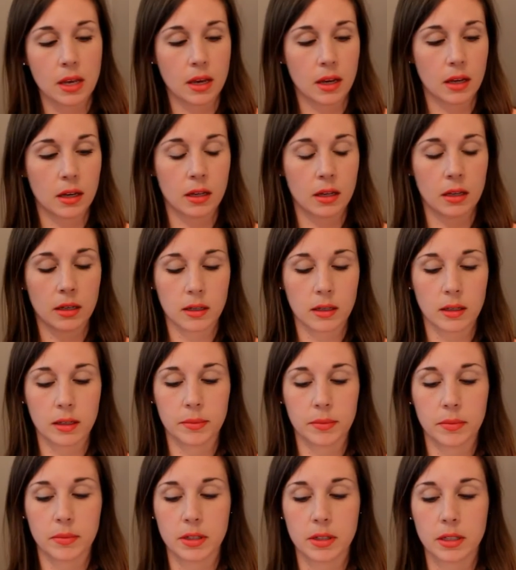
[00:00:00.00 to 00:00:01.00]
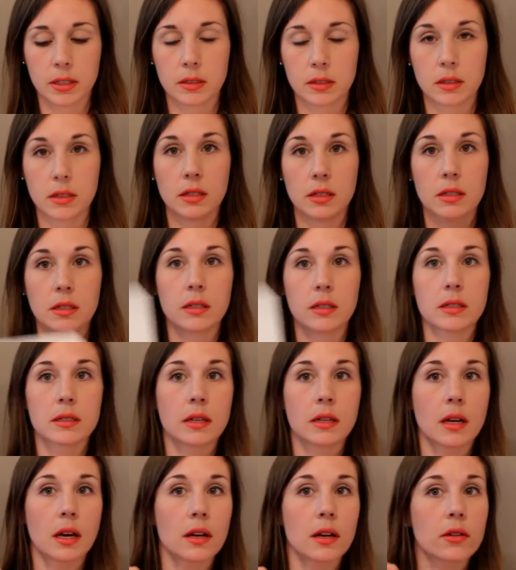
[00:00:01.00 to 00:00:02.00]
Um, this is
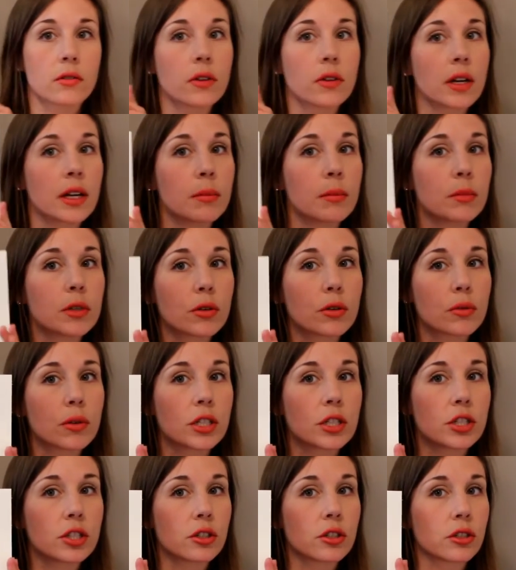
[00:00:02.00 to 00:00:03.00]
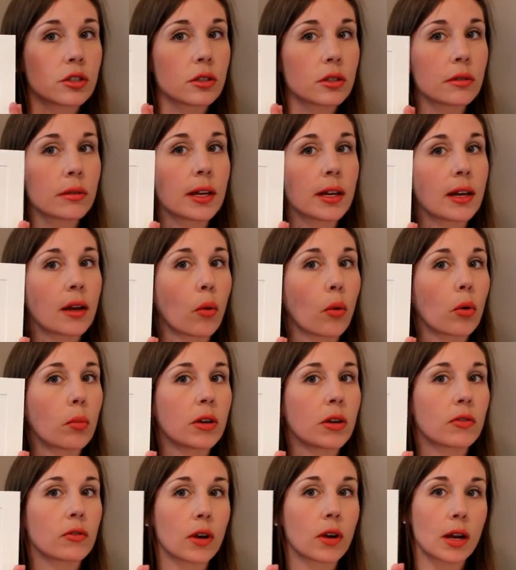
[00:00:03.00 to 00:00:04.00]
an unframed original that I will
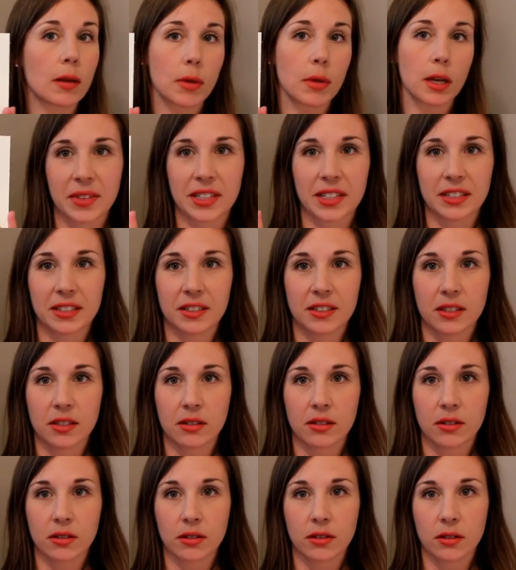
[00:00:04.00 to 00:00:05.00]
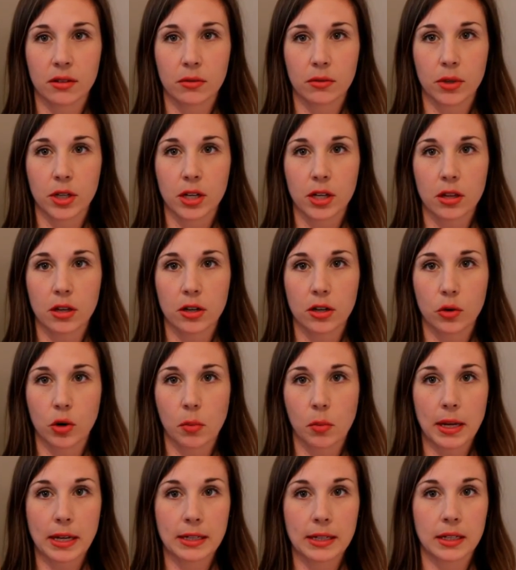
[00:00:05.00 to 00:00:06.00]
be framing. This is the one of the
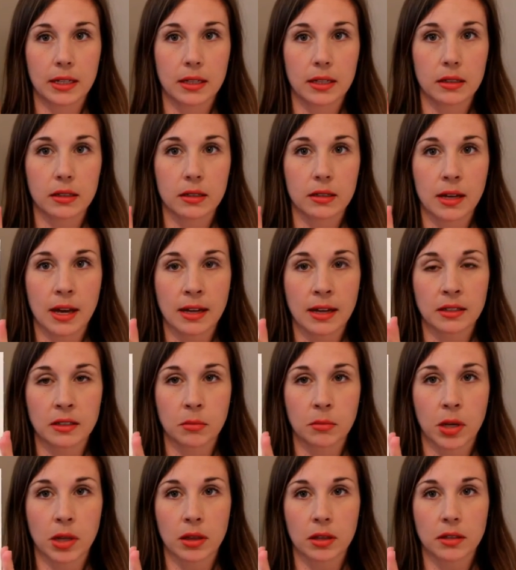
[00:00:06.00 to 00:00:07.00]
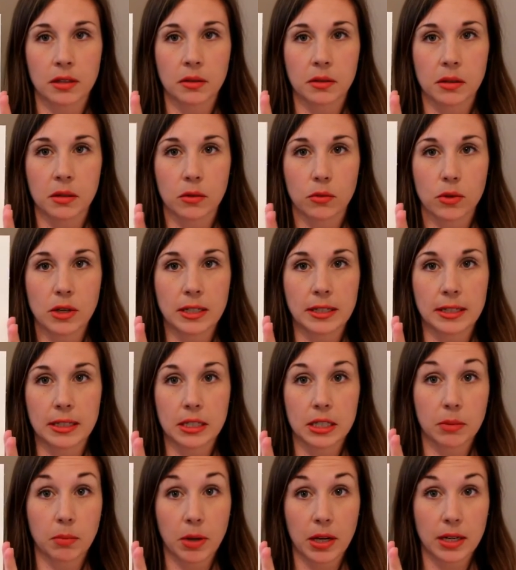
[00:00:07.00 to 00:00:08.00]
newer paintings, last month's
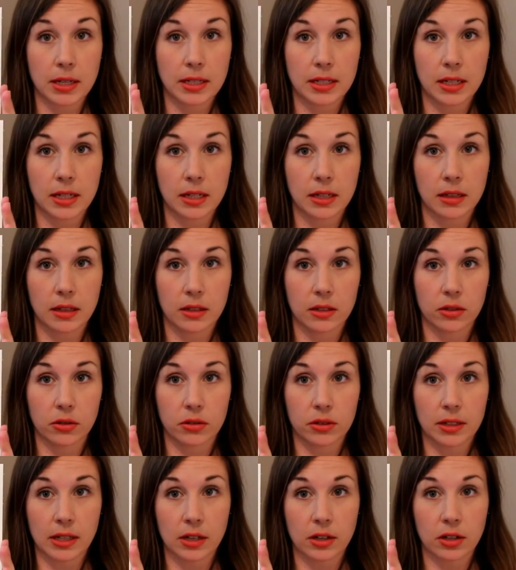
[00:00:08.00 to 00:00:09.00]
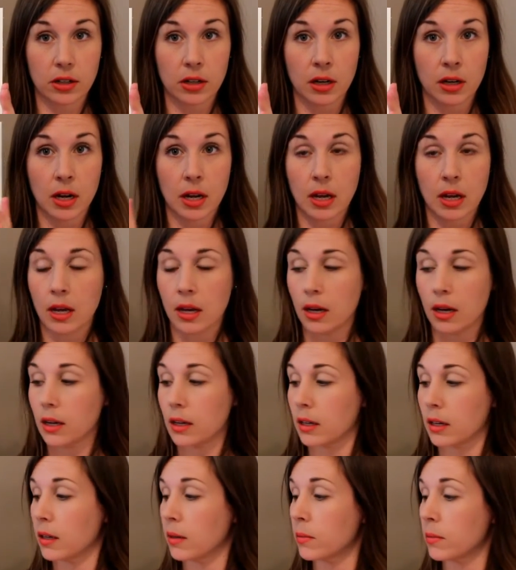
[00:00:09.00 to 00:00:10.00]
recent painting in the newsletter,
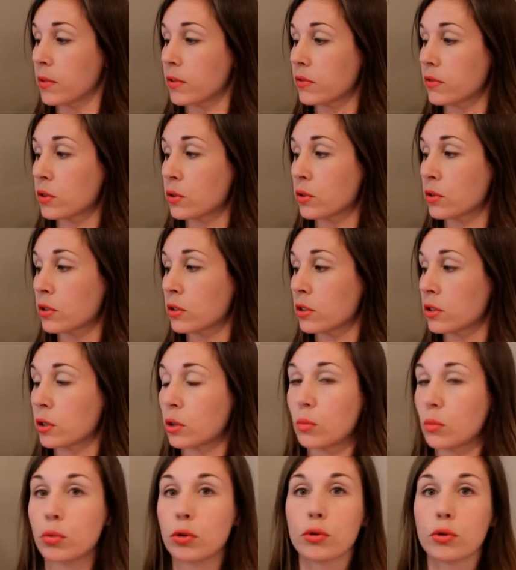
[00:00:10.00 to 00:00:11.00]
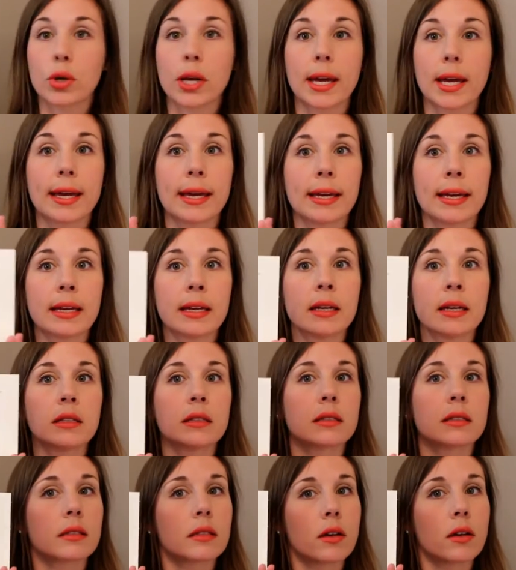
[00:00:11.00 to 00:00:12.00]
um, the floral bouquet.
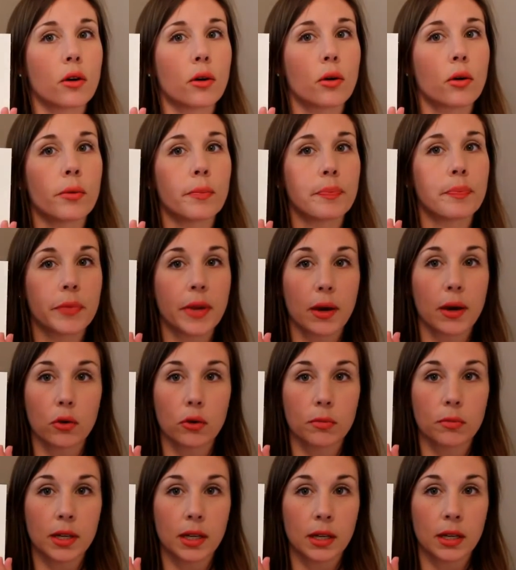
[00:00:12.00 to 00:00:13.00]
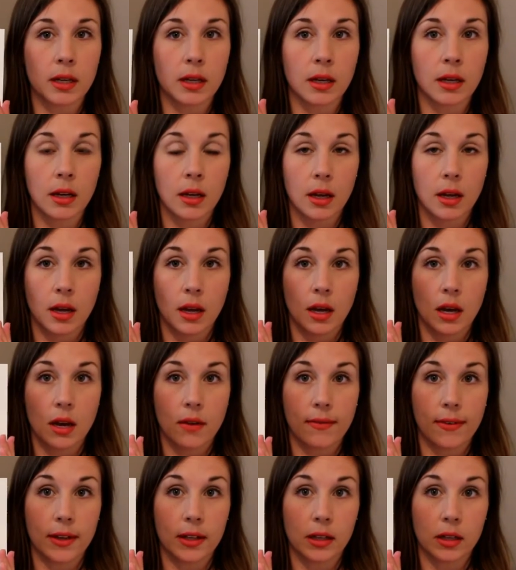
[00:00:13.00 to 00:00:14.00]
So that will be
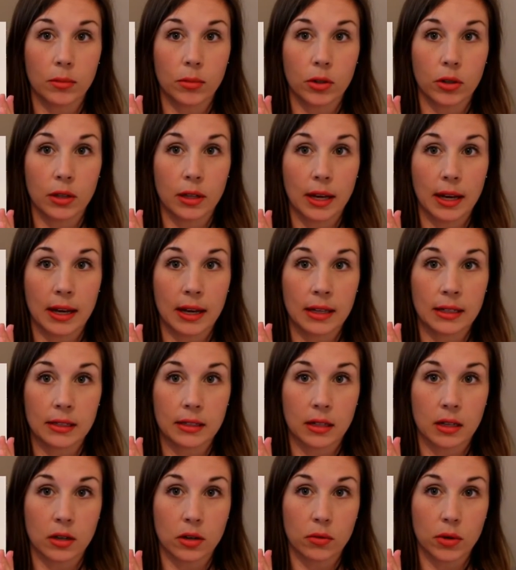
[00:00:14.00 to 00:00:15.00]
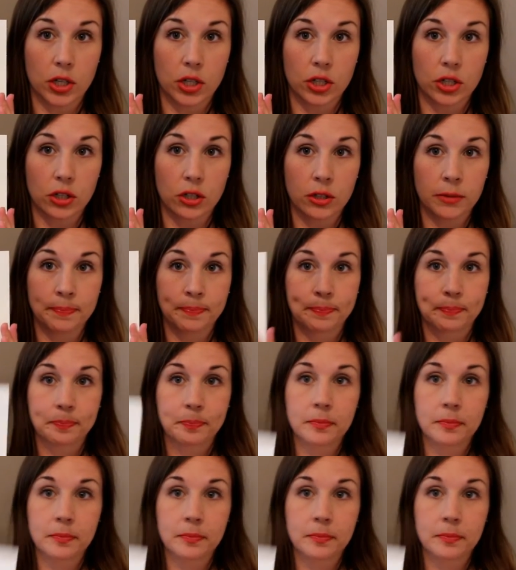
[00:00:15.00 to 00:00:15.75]
available as an original.